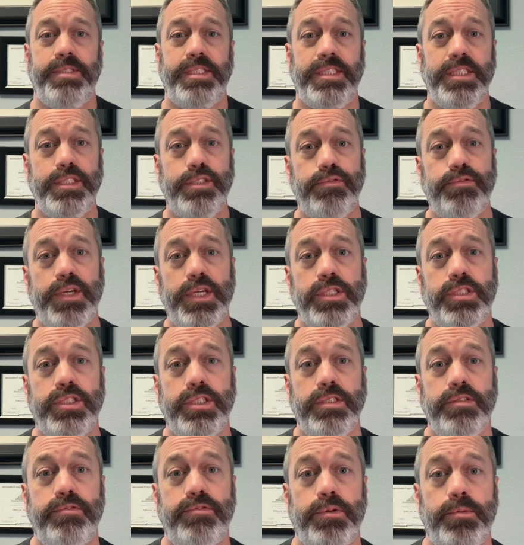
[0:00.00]

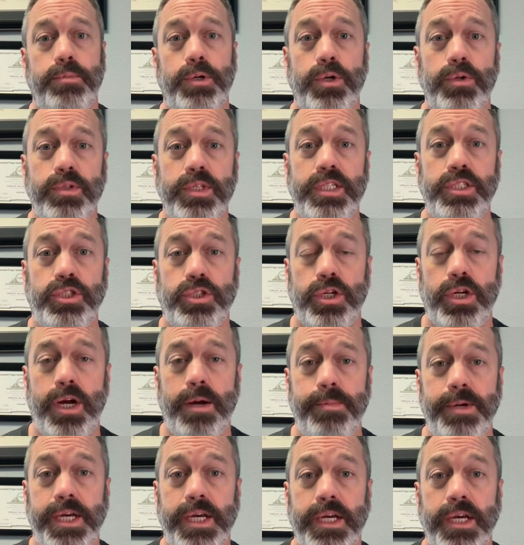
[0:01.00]
dysfunction from early
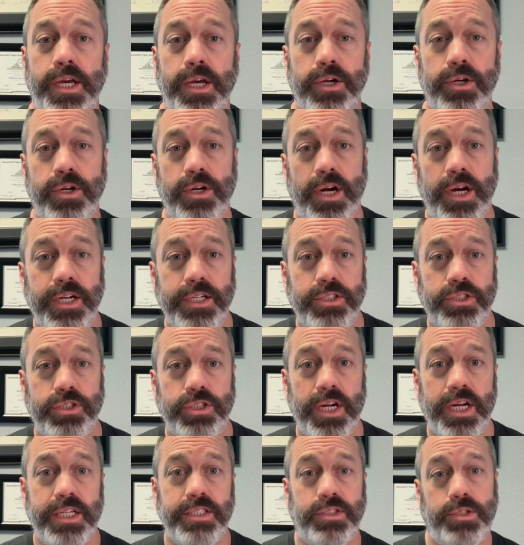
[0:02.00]
trauma, chronic
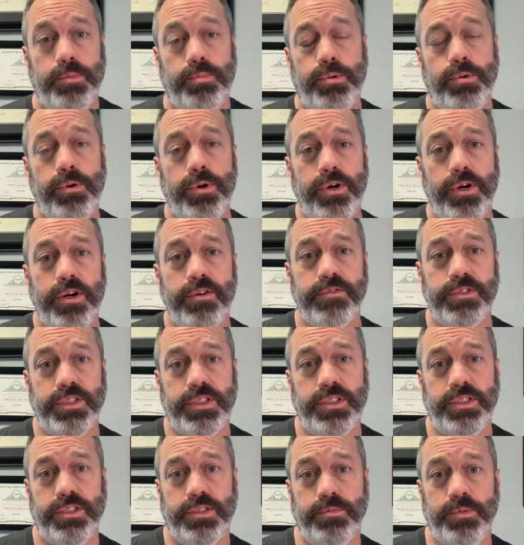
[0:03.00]
stress, or poor nervous
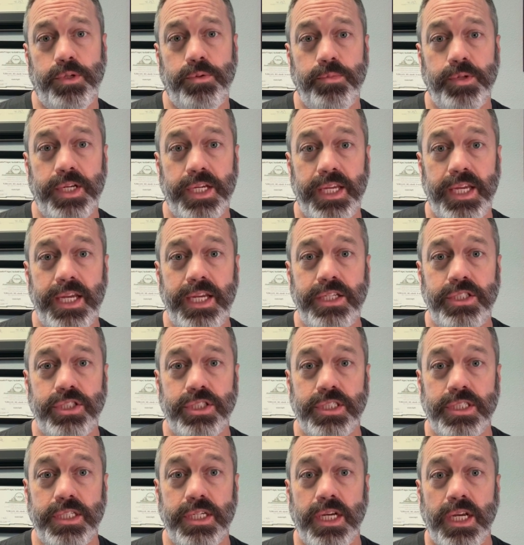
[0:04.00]
system
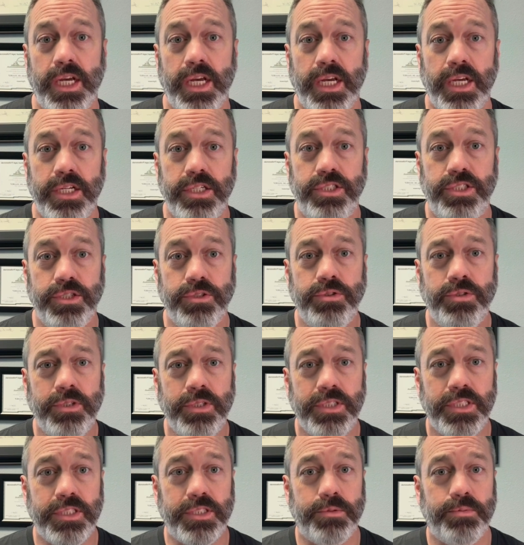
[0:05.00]
communication,
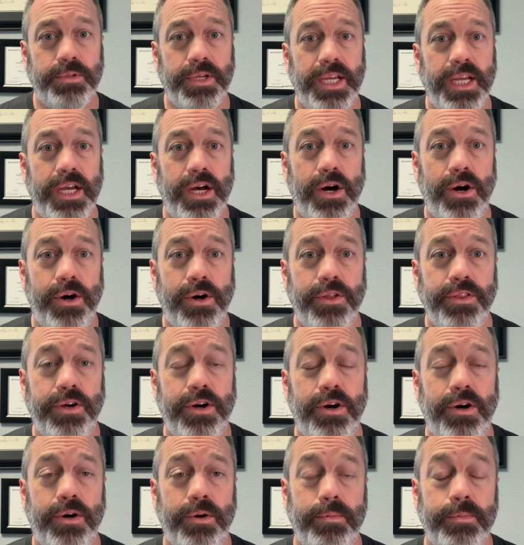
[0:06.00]
children display all the
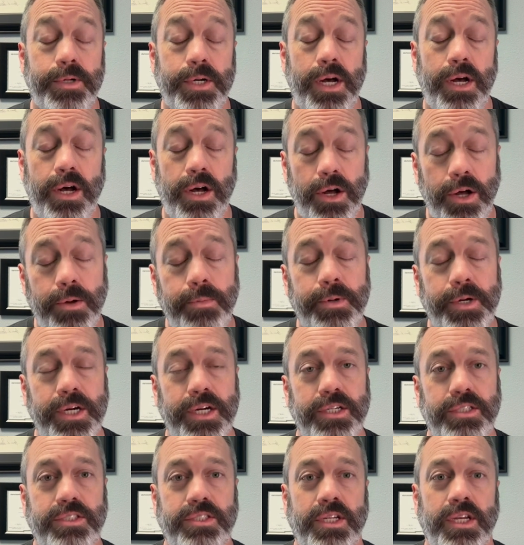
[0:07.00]

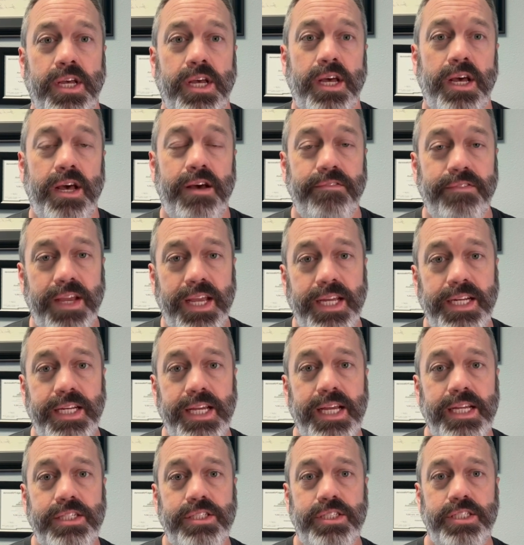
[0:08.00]
hallmarks of
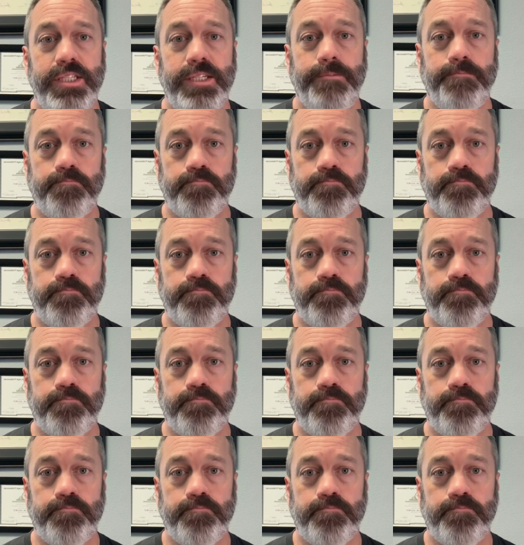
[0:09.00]
ADHD.